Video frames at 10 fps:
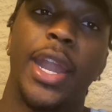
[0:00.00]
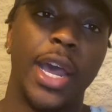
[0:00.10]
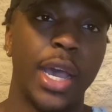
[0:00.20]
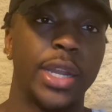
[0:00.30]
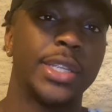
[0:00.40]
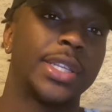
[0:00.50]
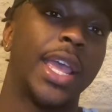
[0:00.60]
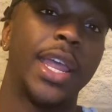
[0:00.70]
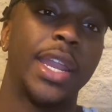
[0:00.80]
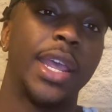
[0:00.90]
I
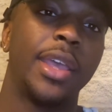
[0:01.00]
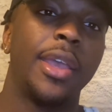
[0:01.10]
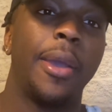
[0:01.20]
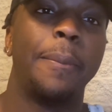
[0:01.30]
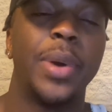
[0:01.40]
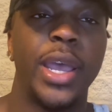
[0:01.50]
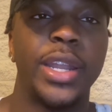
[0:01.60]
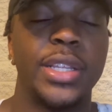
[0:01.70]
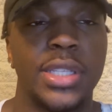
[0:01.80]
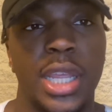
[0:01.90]
understand that. But at the
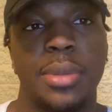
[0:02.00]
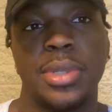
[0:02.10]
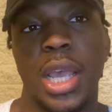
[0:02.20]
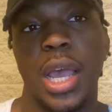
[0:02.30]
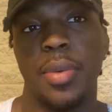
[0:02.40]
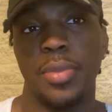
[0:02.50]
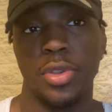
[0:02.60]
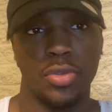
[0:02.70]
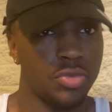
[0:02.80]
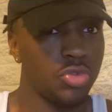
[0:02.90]
same time,
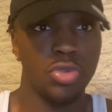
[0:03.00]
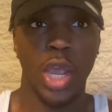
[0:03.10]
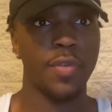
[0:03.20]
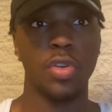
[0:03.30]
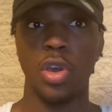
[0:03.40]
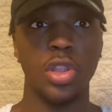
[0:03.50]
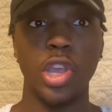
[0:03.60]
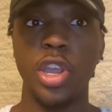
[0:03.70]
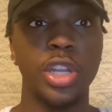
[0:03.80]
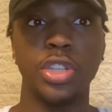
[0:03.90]
you never gonna
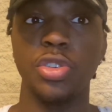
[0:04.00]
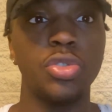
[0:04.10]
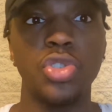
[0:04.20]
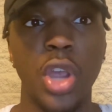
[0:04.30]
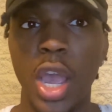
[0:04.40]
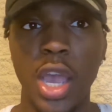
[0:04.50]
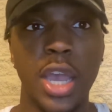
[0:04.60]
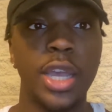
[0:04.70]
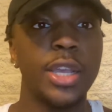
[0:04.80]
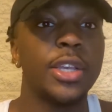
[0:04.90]
learn until you try.
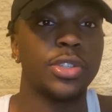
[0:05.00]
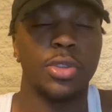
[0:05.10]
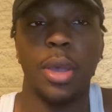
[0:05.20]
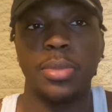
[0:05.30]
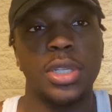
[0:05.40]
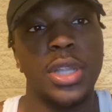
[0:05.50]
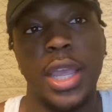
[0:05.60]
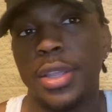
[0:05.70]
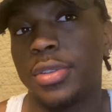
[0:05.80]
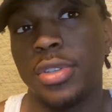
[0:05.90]
So I'm just like,
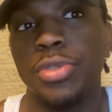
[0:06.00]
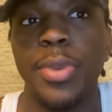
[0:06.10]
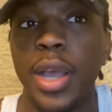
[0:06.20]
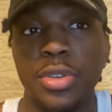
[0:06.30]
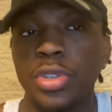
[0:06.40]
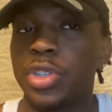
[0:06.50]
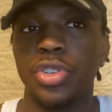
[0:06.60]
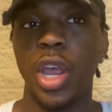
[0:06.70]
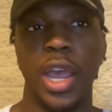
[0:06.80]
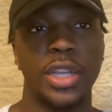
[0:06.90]
do you might as well just
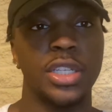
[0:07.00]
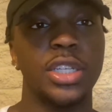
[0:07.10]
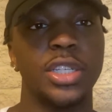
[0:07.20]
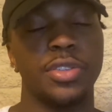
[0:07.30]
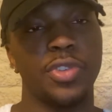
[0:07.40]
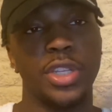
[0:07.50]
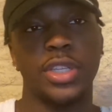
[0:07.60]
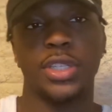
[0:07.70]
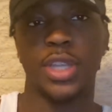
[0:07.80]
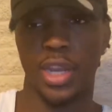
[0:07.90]
try? And she just really just
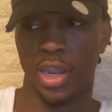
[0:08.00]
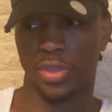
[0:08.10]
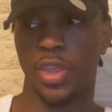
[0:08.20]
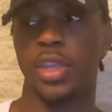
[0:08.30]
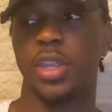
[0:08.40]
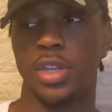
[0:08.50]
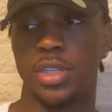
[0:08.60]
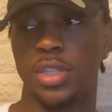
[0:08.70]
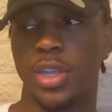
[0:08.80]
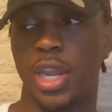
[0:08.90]
sitting there thinking, just
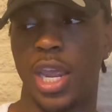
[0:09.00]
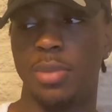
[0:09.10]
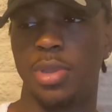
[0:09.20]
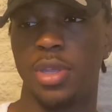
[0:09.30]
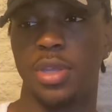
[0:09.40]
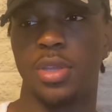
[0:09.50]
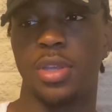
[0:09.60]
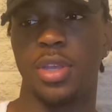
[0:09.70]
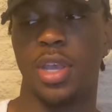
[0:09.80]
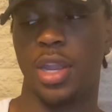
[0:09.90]
looking at me,
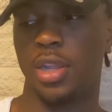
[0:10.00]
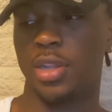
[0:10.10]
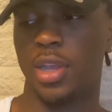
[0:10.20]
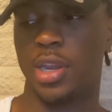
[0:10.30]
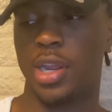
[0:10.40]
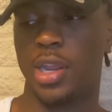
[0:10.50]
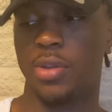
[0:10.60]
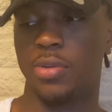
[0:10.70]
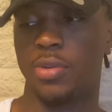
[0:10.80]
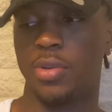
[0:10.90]
and looking down,
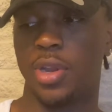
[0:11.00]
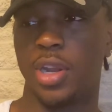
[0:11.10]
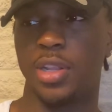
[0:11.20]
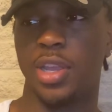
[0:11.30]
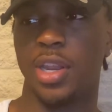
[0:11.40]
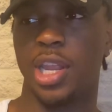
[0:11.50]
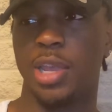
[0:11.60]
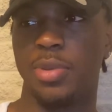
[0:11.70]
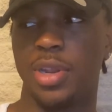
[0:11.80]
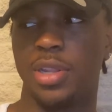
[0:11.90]
and then looking at me,
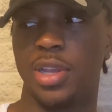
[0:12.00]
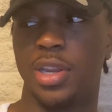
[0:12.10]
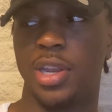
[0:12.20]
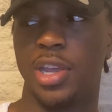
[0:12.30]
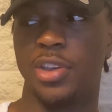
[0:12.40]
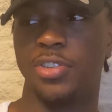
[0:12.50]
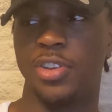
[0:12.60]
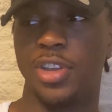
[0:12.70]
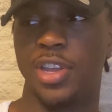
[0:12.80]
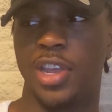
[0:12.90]
and then looking down.
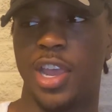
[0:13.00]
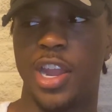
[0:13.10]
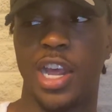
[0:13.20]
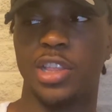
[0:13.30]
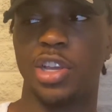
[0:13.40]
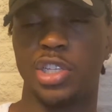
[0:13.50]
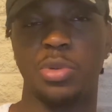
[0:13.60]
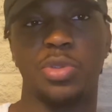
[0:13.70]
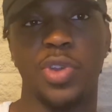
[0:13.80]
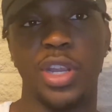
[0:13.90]
And I thought she was
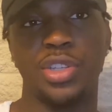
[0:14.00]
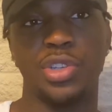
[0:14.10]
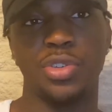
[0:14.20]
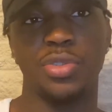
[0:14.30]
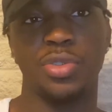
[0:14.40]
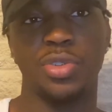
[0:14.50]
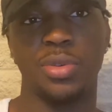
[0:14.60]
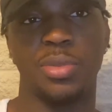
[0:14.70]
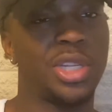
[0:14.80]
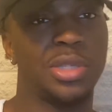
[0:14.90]
ready to,
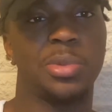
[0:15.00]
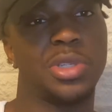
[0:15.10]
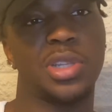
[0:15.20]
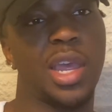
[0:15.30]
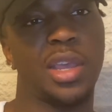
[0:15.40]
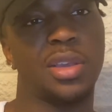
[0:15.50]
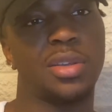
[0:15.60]
but then she was just like,